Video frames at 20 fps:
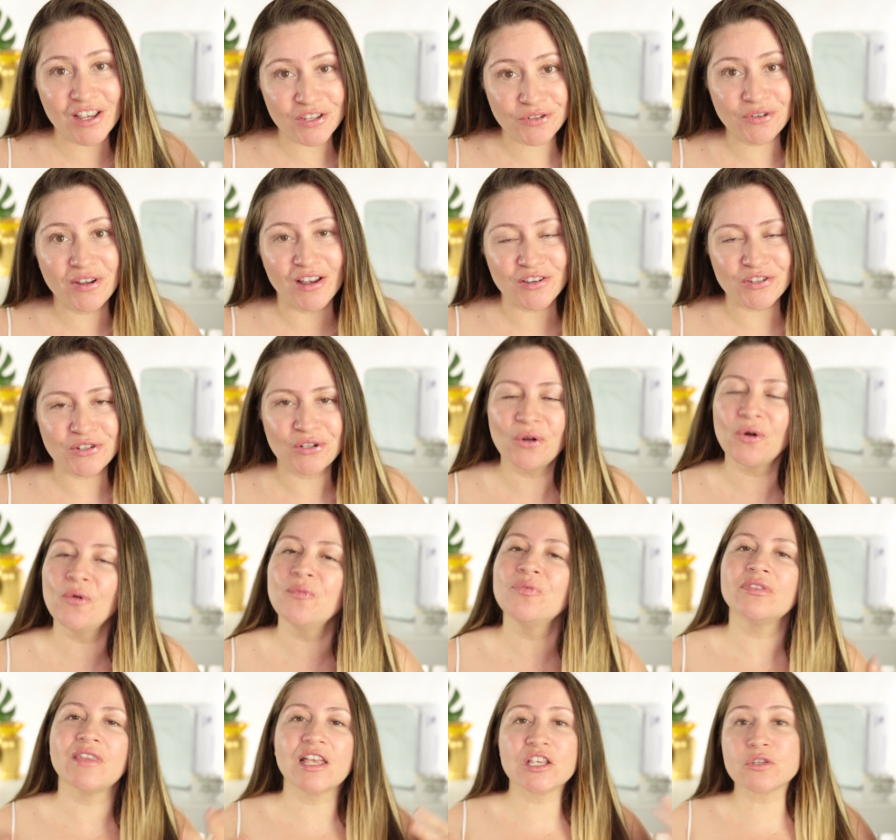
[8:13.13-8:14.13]
As you guys
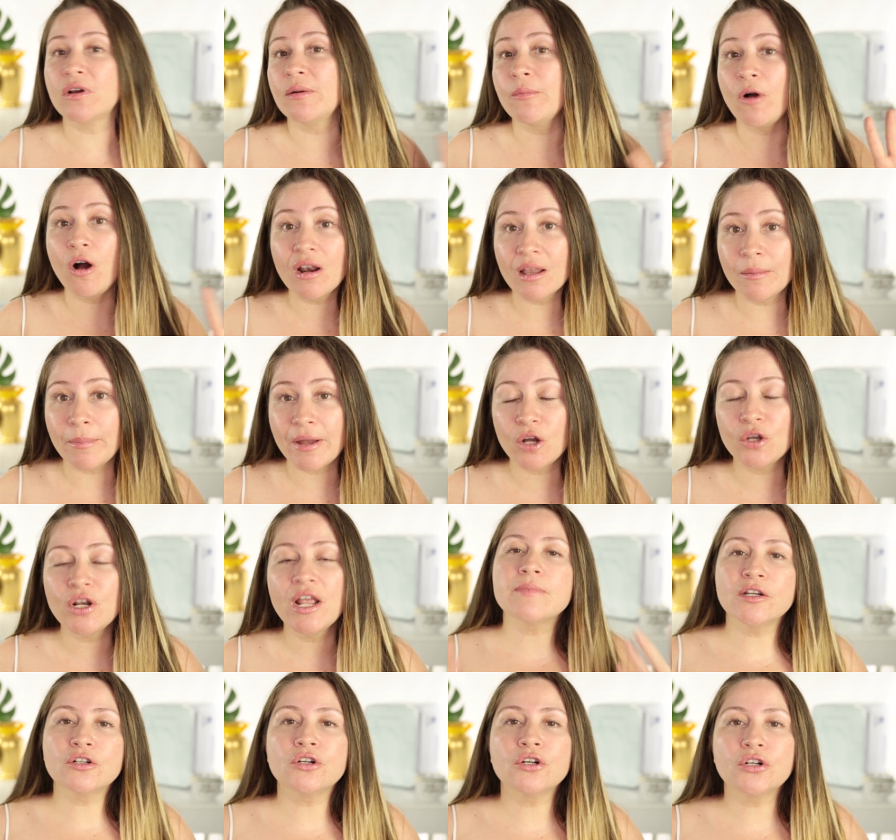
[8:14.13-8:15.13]
know, that's what I'm all about.
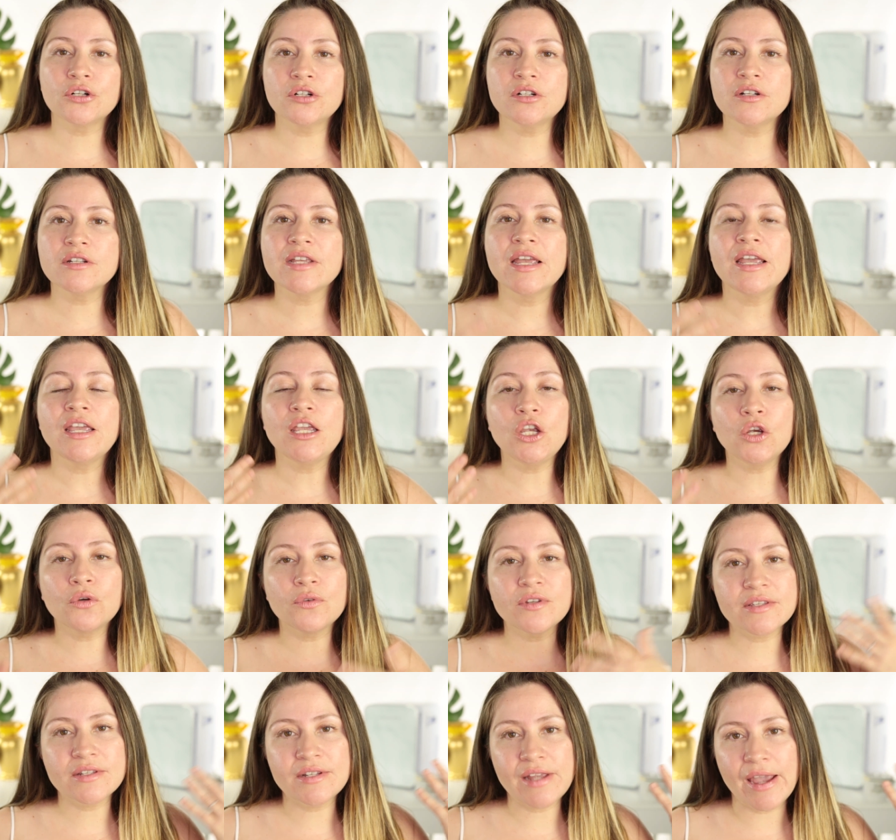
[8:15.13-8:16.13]
Microcurrent
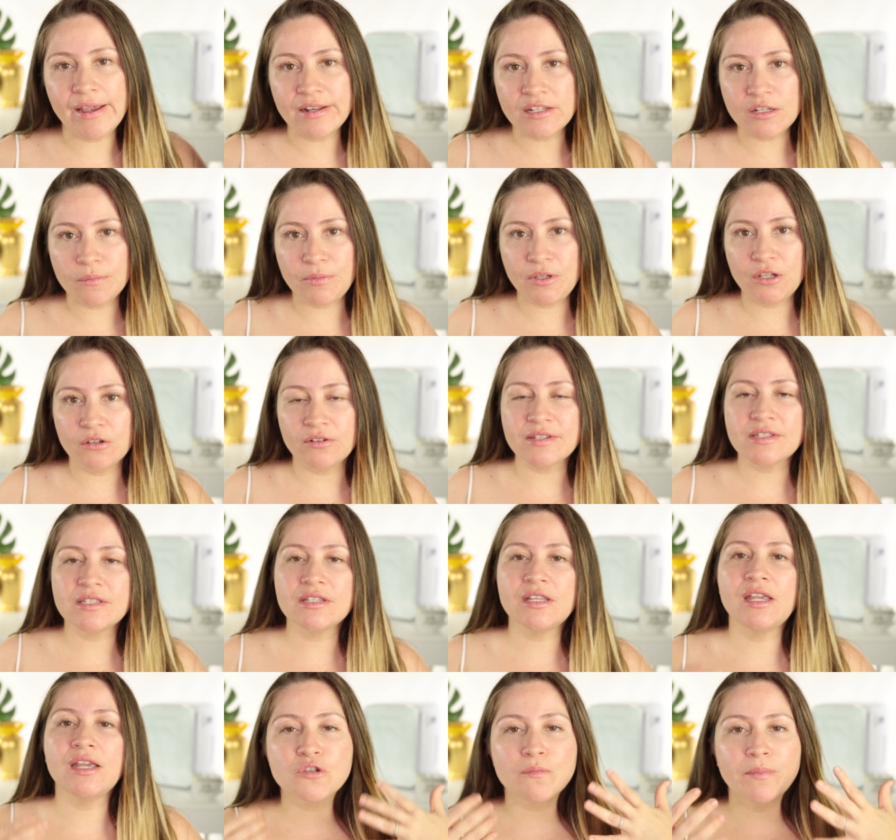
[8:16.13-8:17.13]
increases the ATP on the
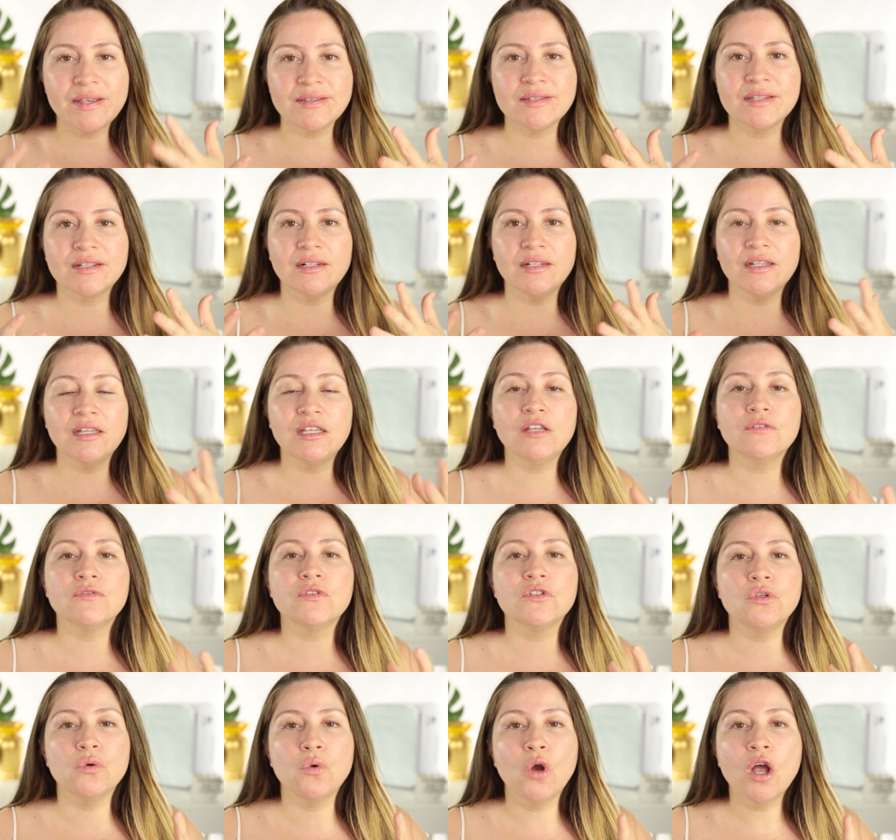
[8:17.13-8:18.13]
skin, which basically
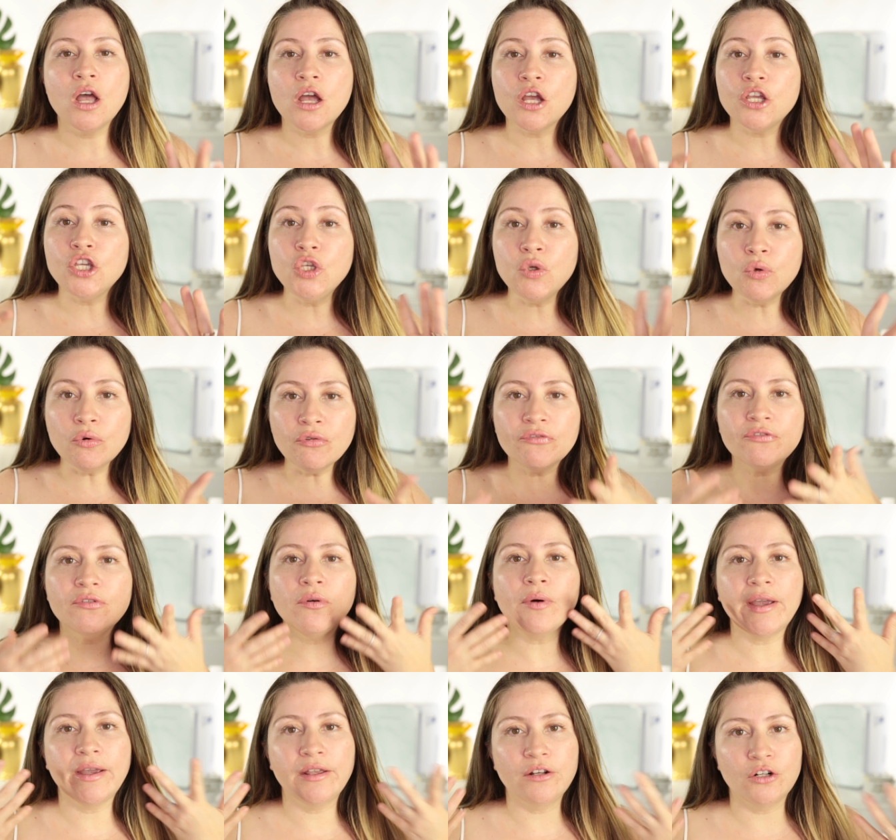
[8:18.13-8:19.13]
gives you
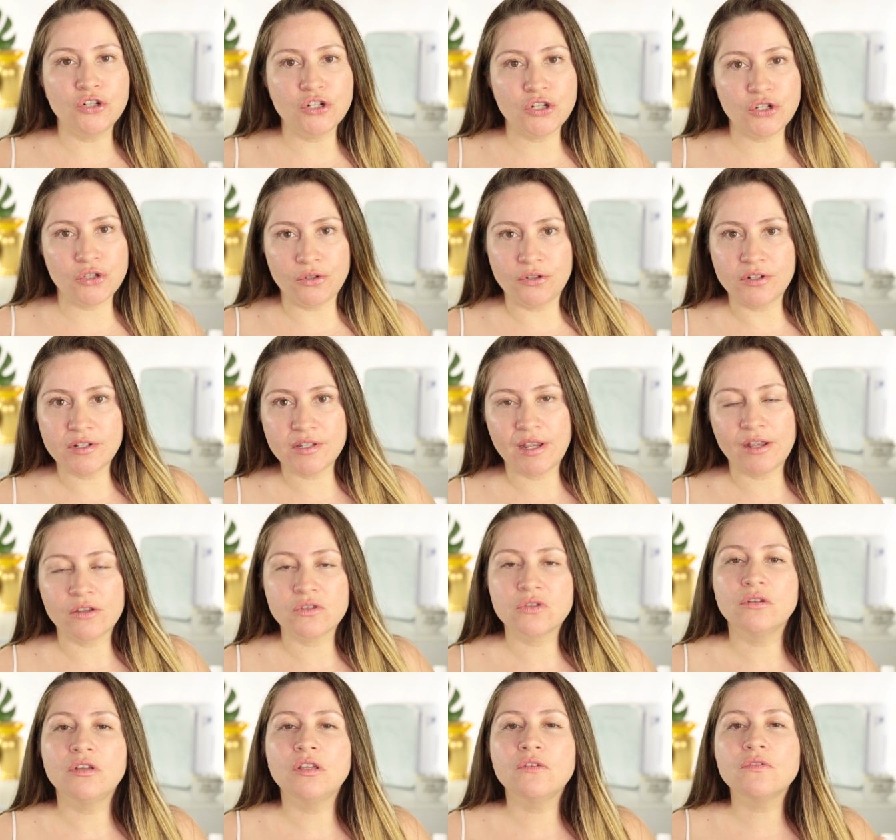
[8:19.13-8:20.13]
youthful energy to your
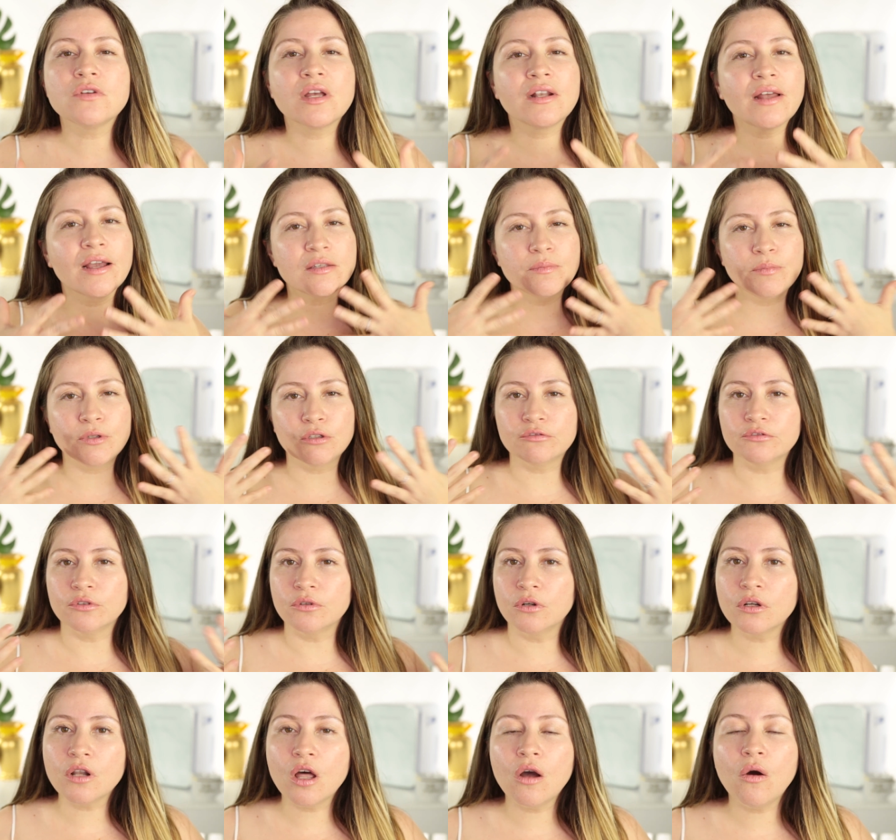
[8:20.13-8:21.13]
skin. So it gives you a nice,
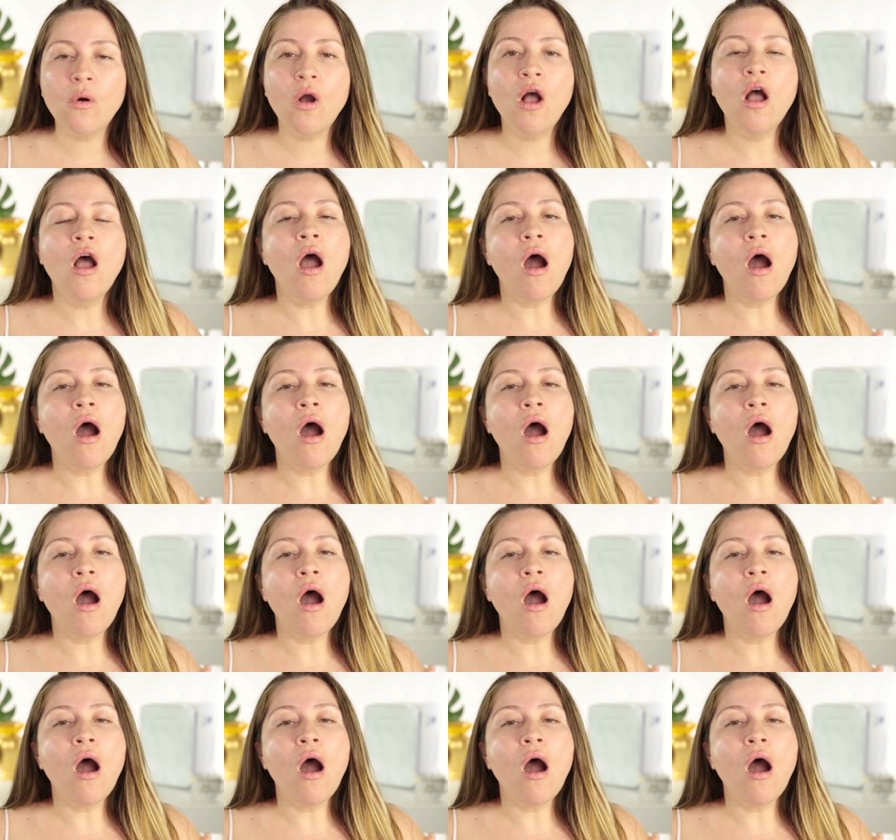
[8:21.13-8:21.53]
beautiful glow.